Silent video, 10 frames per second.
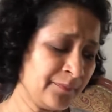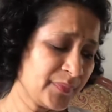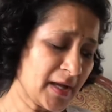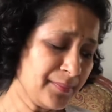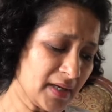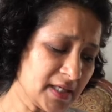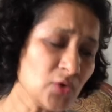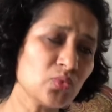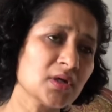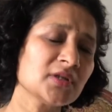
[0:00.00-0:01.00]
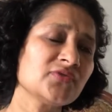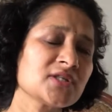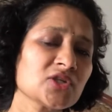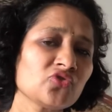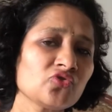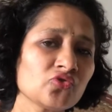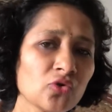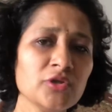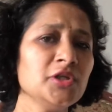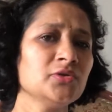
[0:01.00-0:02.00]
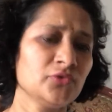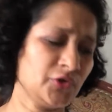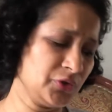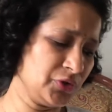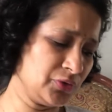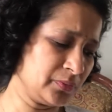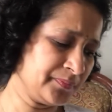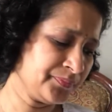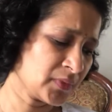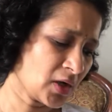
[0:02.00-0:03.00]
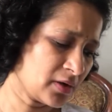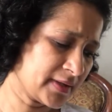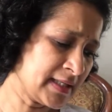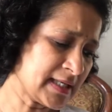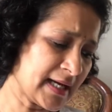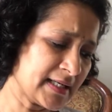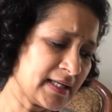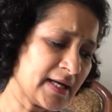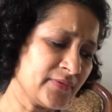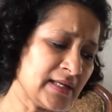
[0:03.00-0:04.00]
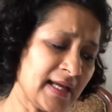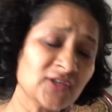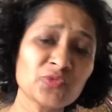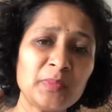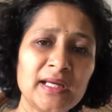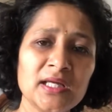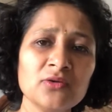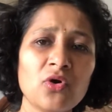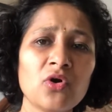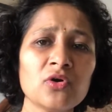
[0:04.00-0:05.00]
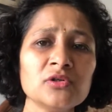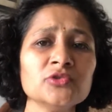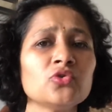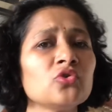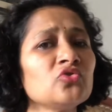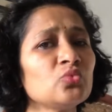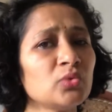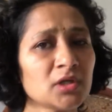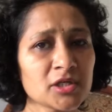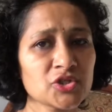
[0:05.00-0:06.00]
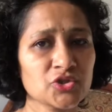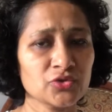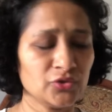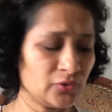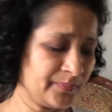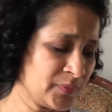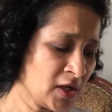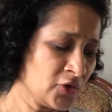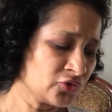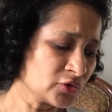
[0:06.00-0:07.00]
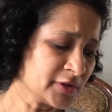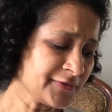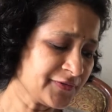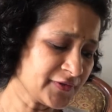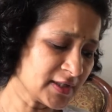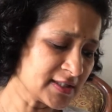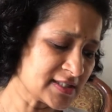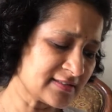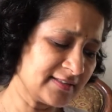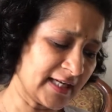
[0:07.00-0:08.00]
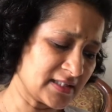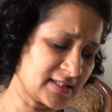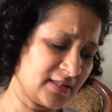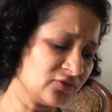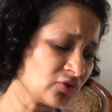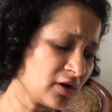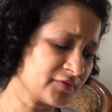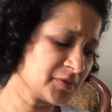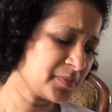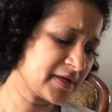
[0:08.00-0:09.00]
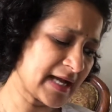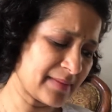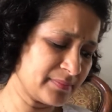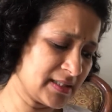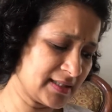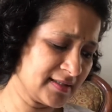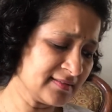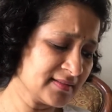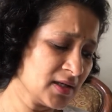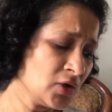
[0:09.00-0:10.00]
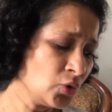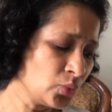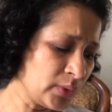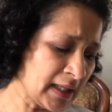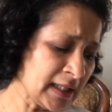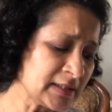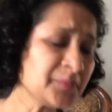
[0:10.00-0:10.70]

there are many words which are so new to you. All right, and I will explain all those words to you. So the first sentence of the preamble is, we the